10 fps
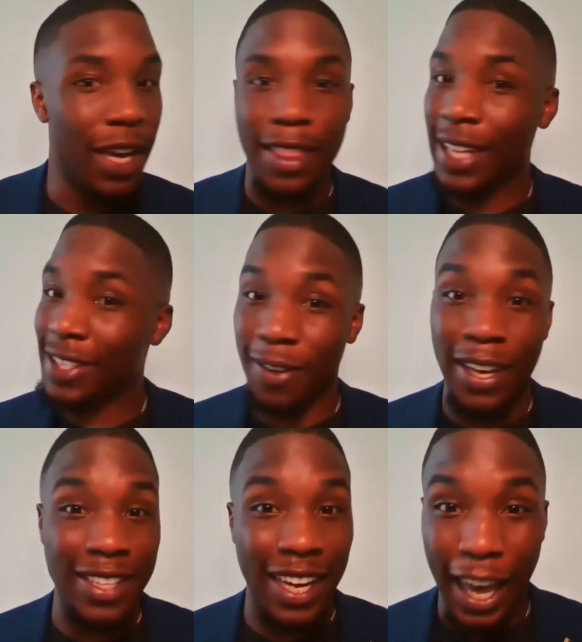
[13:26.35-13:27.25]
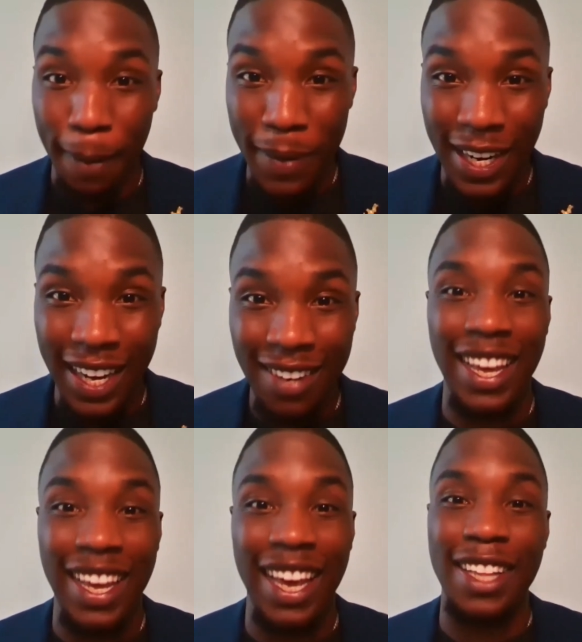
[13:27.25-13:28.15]
That still has not happened yet.
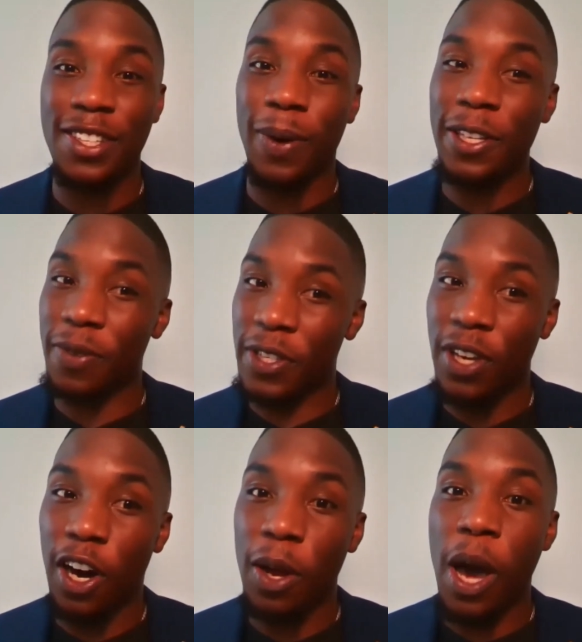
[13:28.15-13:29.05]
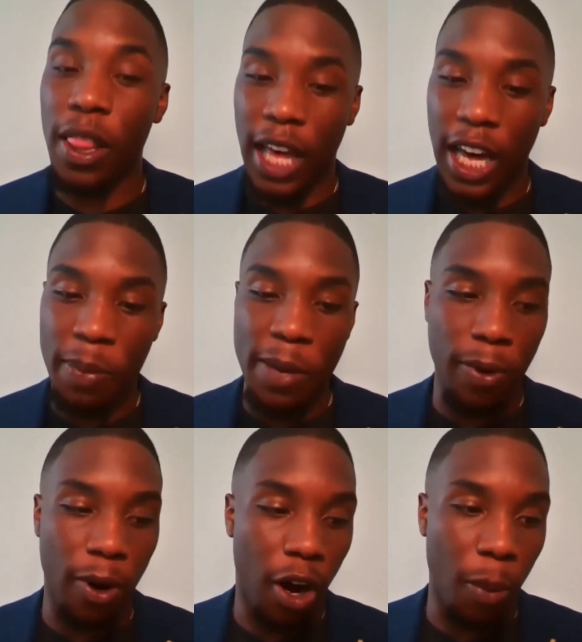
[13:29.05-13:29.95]
And so as a result, a lot of
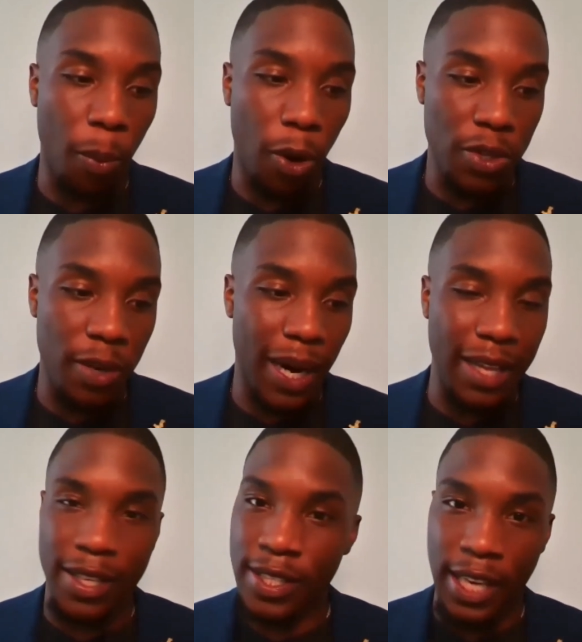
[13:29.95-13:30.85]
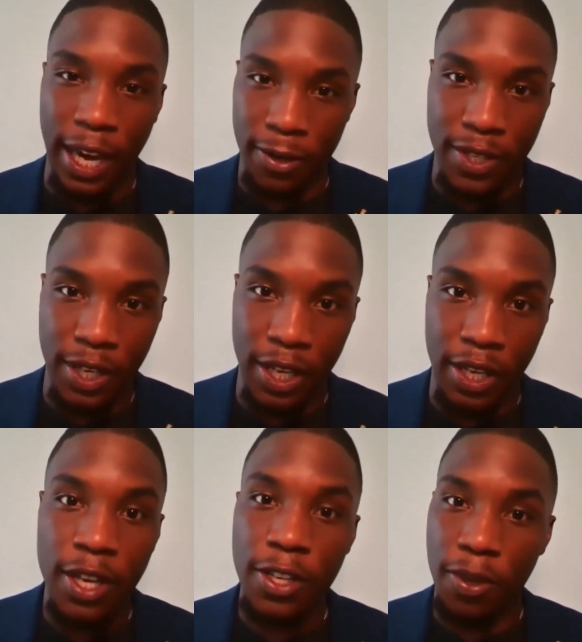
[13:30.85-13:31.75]
people are molded by this scarcity.
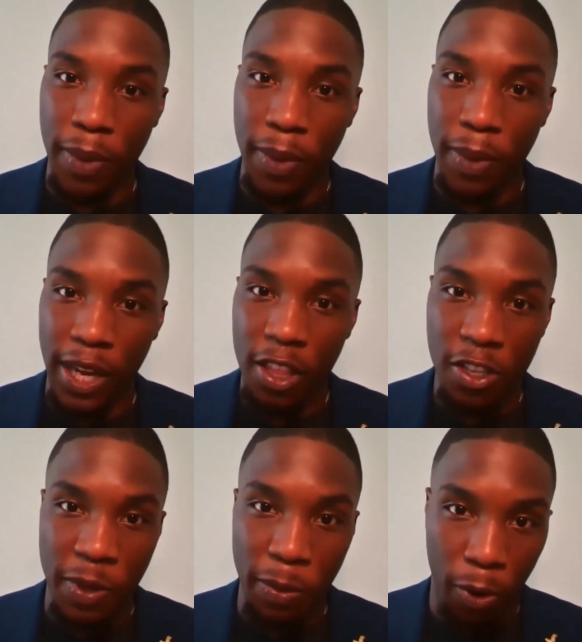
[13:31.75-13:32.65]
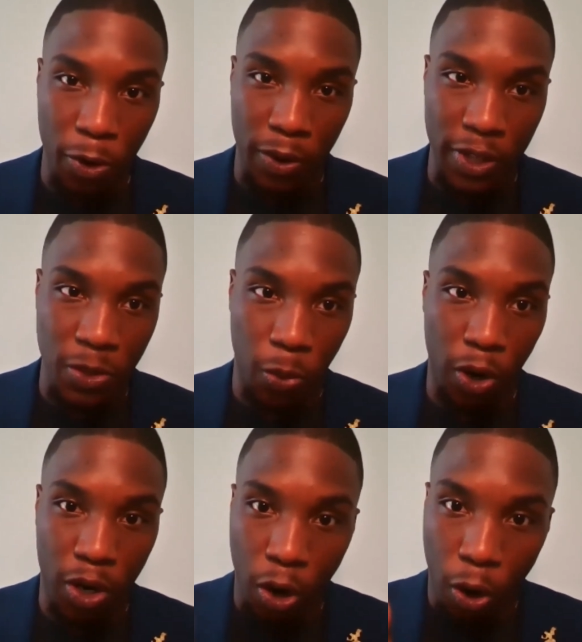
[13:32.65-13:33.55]
So many of these people who are doing this
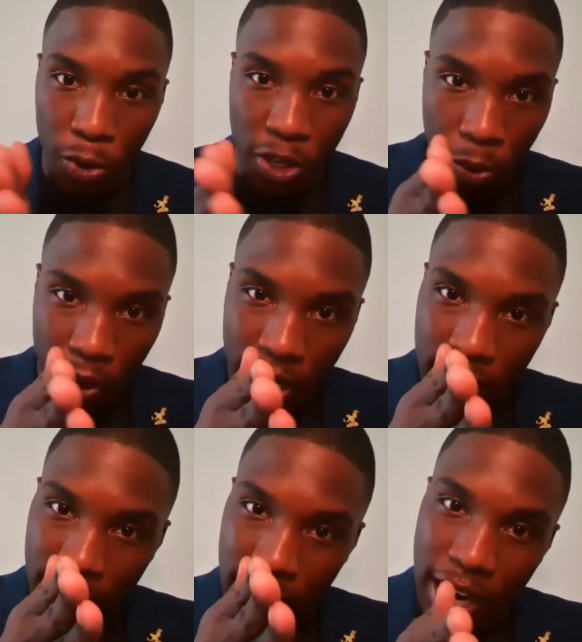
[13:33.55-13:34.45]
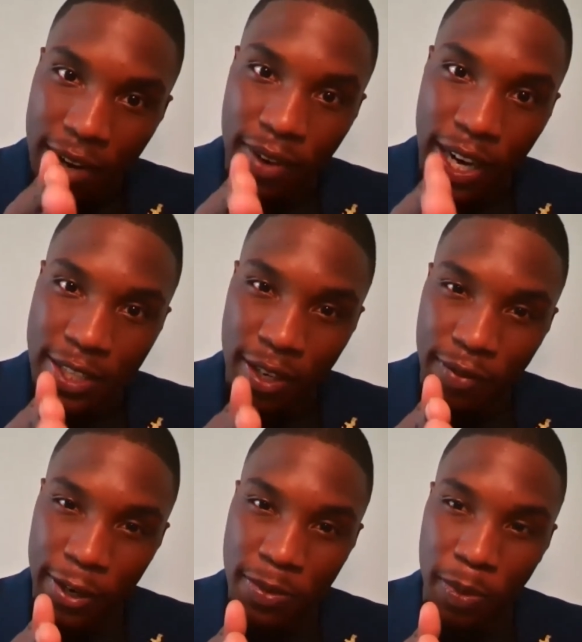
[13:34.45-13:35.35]
work are only doing it in the confines in a
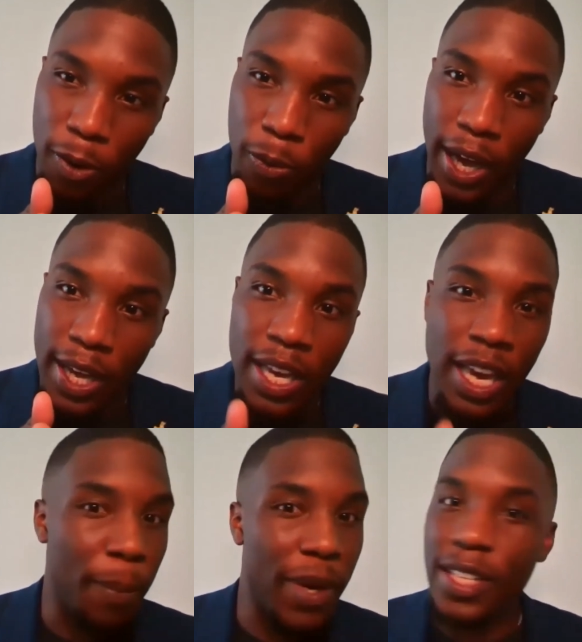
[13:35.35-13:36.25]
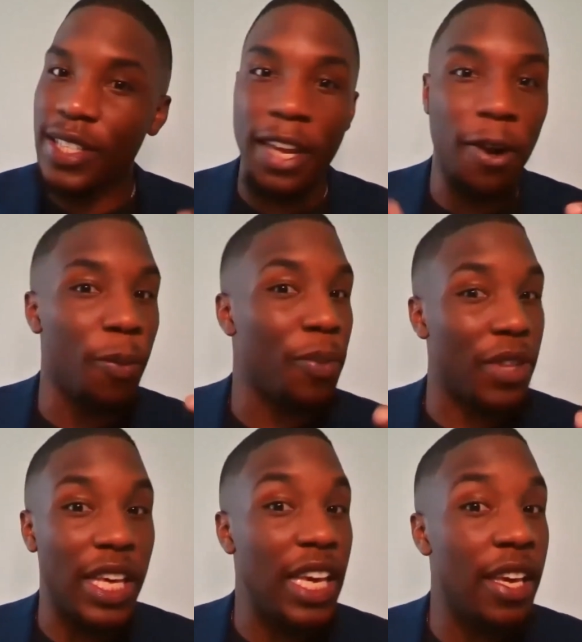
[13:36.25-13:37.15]
very small way, because they don't
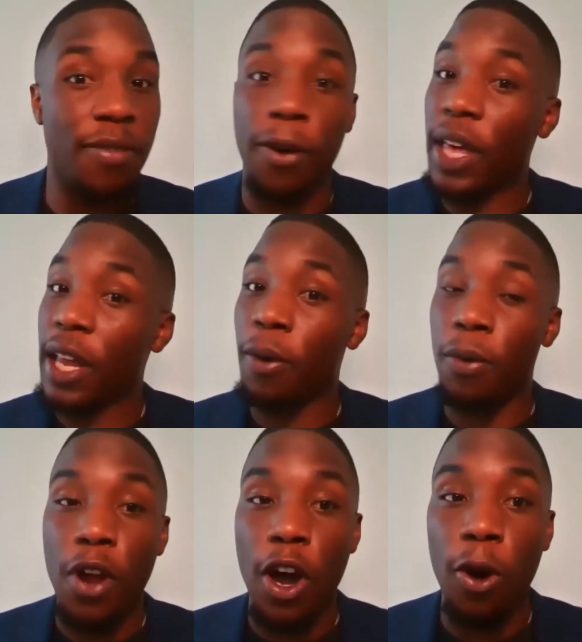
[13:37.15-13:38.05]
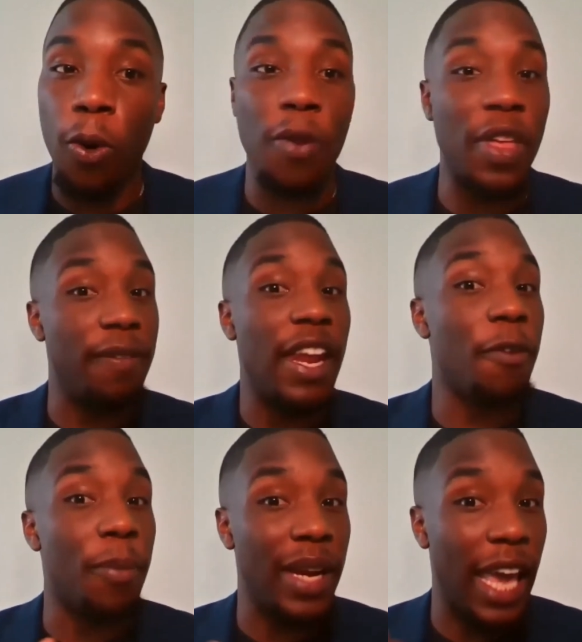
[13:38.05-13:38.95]
believe, or they don't know, or they've never
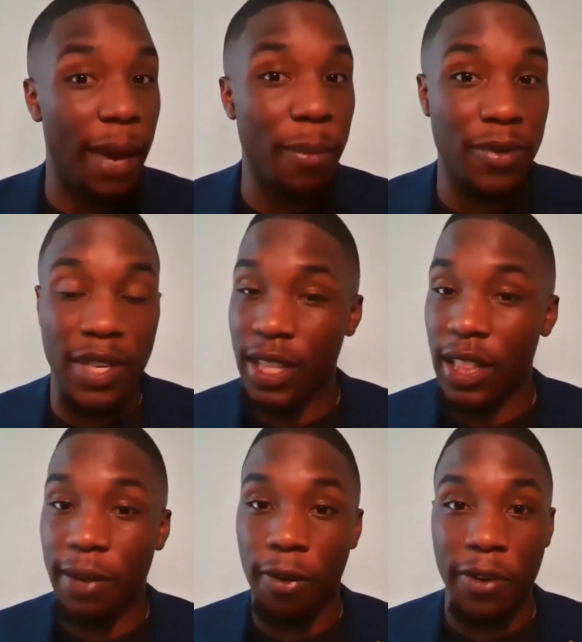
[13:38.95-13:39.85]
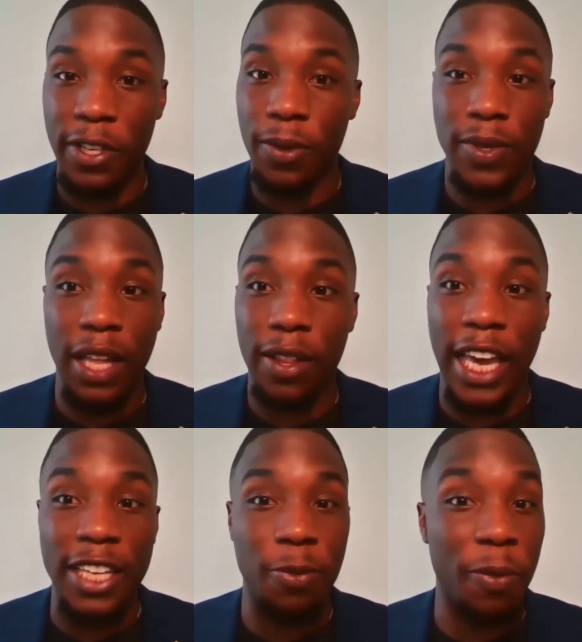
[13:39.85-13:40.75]
been able to get the level of resource
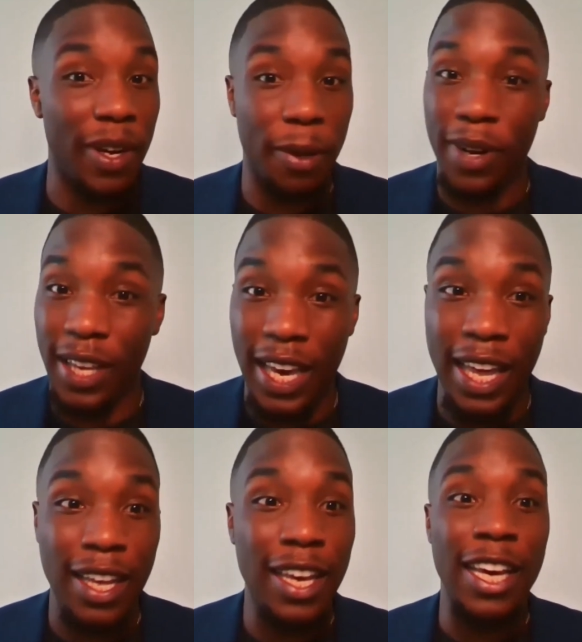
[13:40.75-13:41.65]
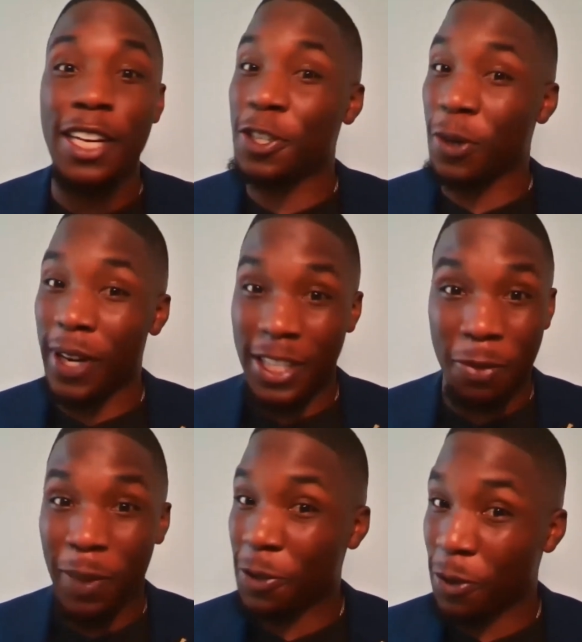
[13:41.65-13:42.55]
allocation we've been able to get. Detroit is a
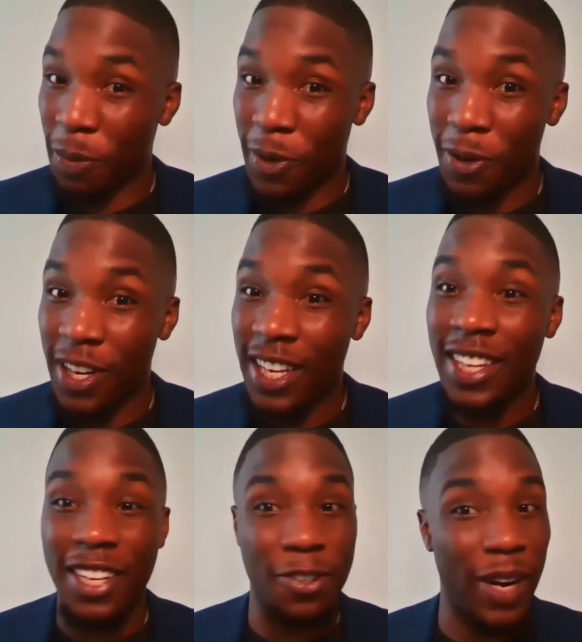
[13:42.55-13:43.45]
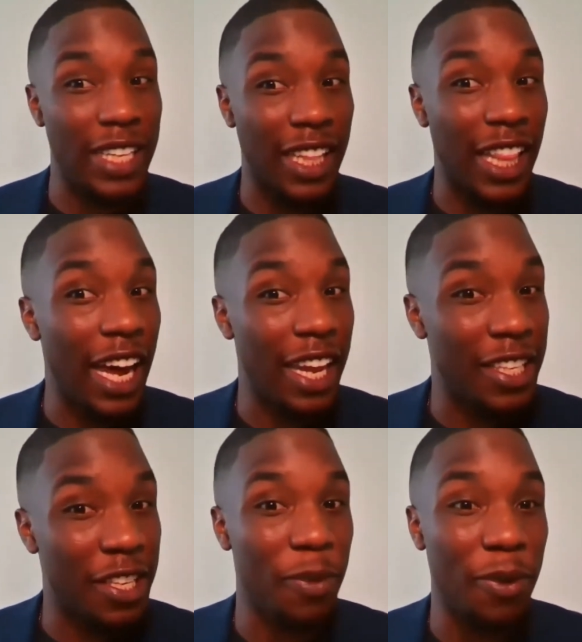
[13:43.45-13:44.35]
special community. Detroit has a lot of these
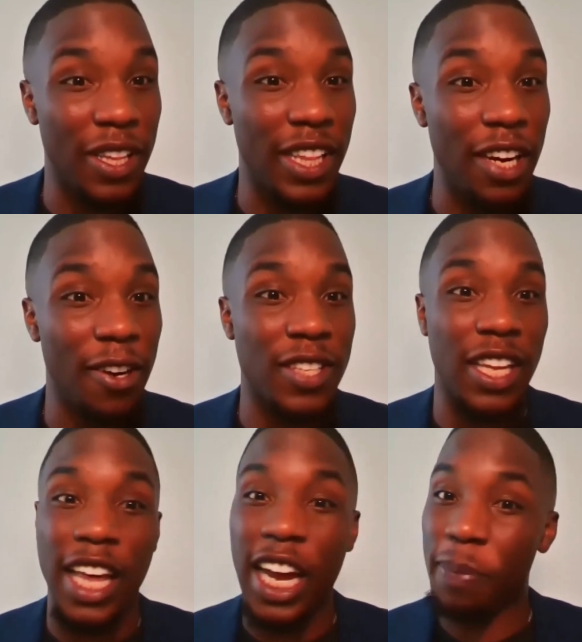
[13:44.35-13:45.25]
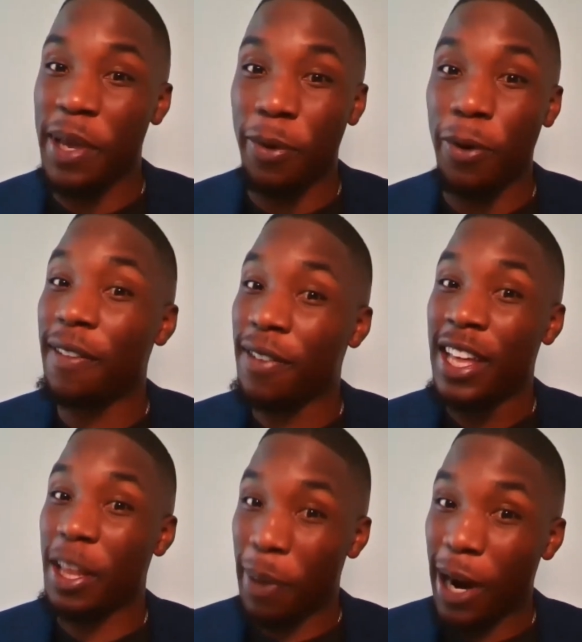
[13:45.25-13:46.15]
community leaders, and a lot of people who have
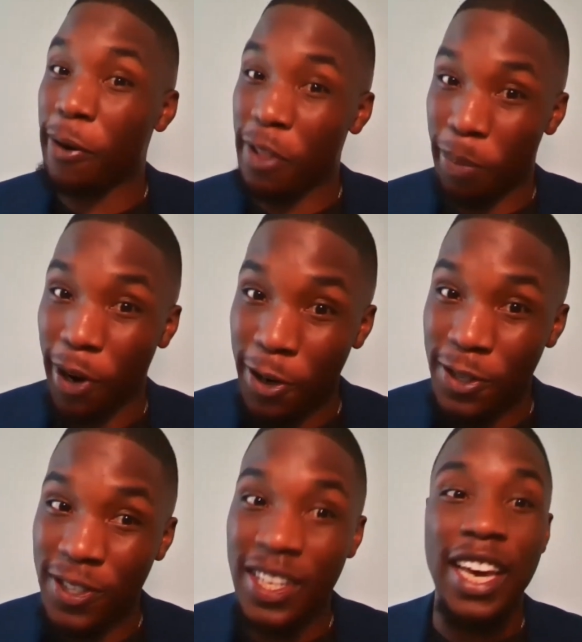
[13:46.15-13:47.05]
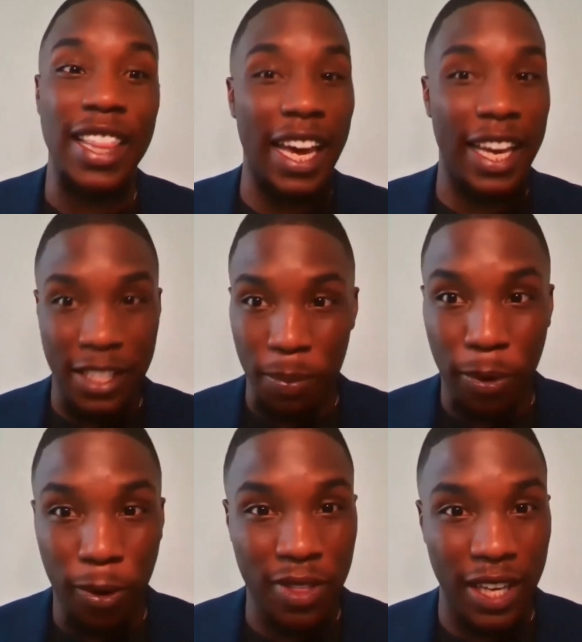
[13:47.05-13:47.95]
the power of the purse that can
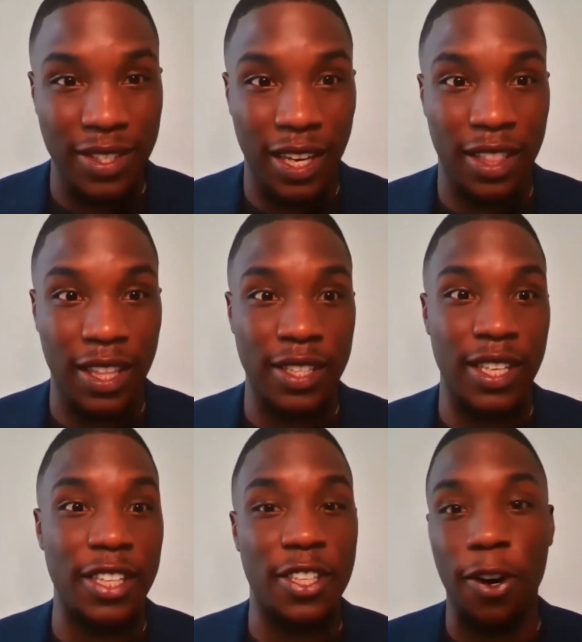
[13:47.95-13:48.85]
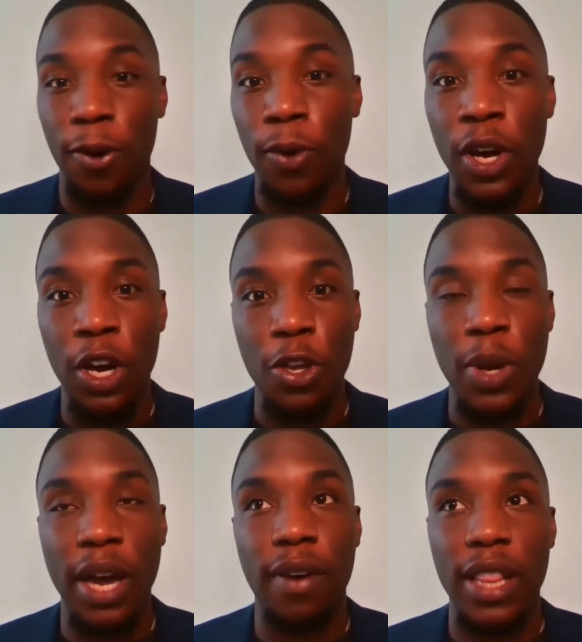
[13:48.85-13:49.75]
support things like this. And so you
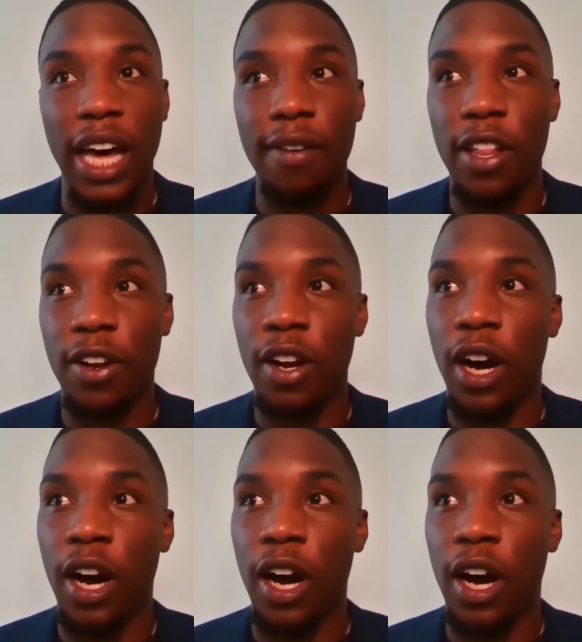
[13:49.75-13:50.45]
have a lot of other